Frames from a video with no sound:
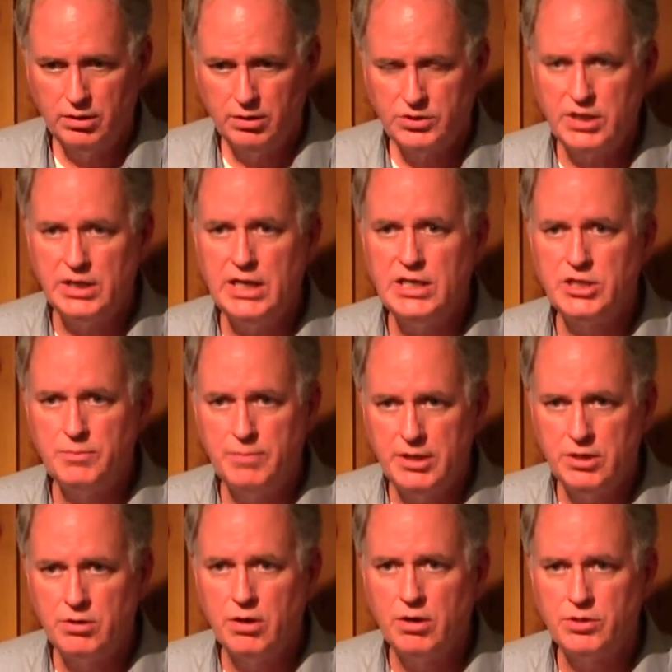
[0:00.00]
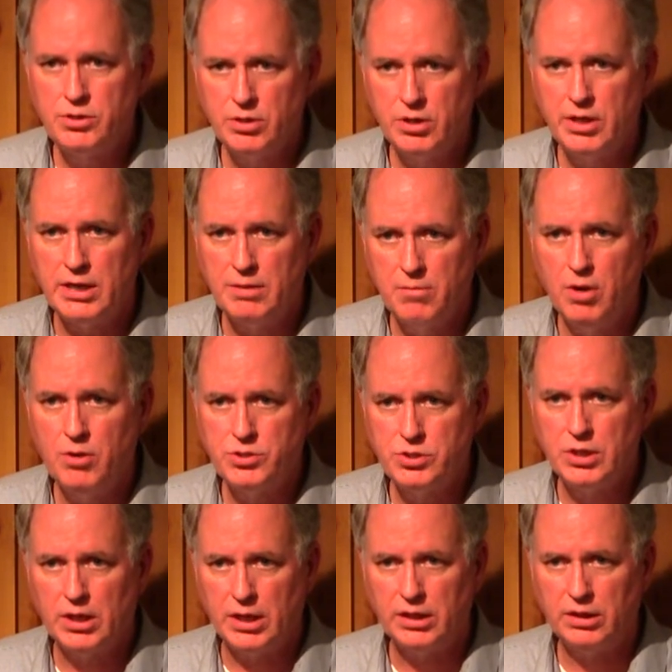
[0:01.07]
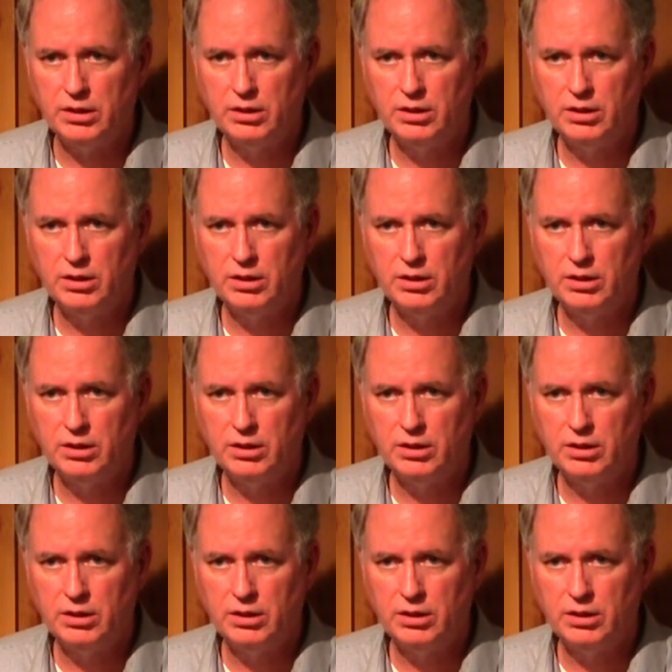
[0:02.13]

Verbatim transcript: She needs to be nurtured emotionally.